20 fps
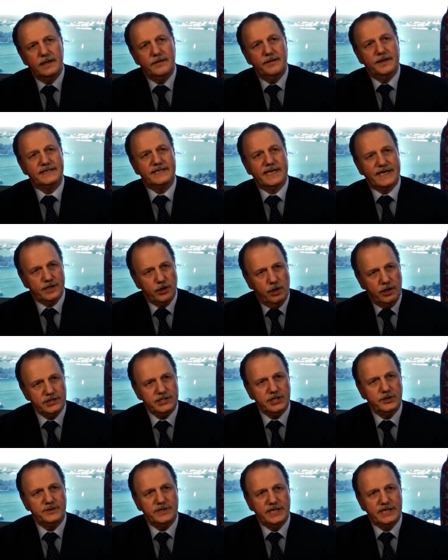The
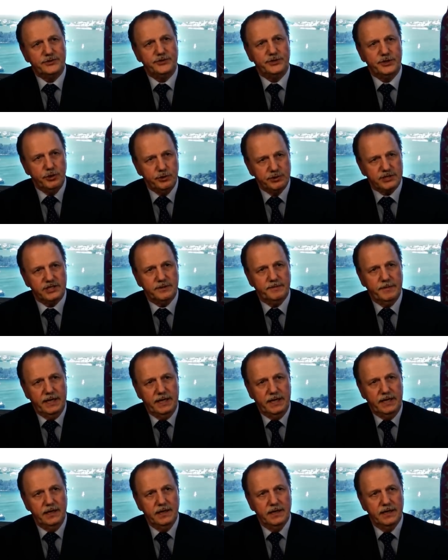technology was introduced to
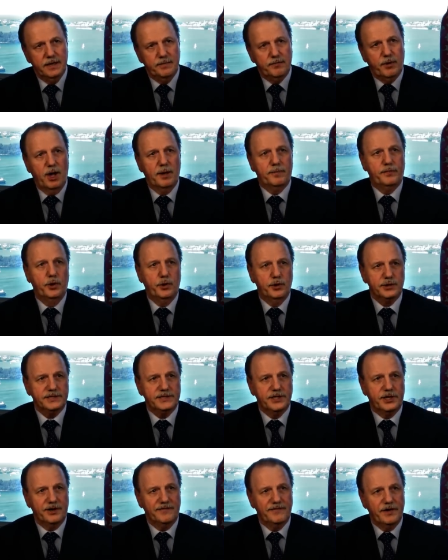me by a
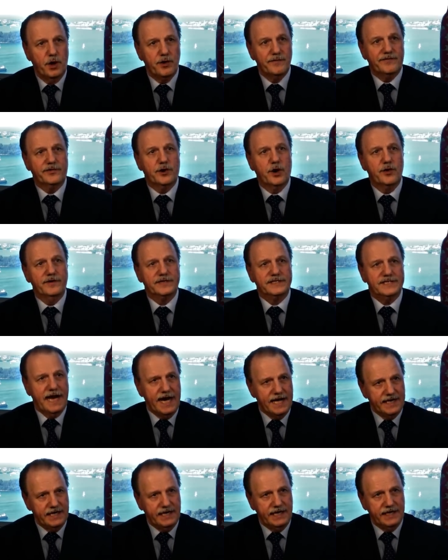person that I've known for over
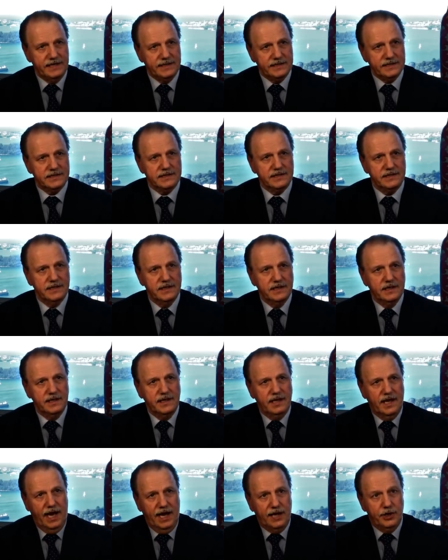10 years
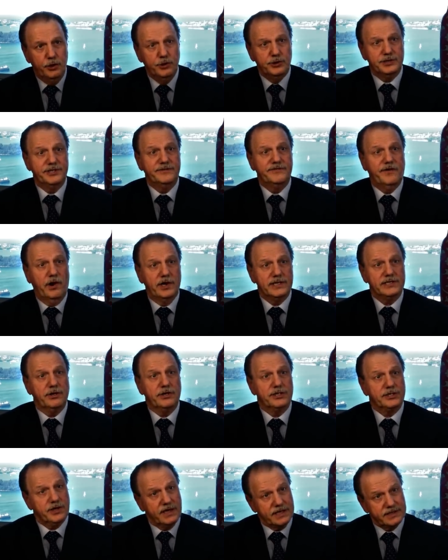and whose advice
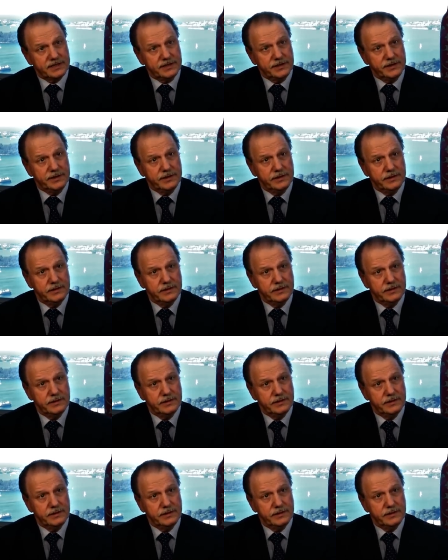I trusted.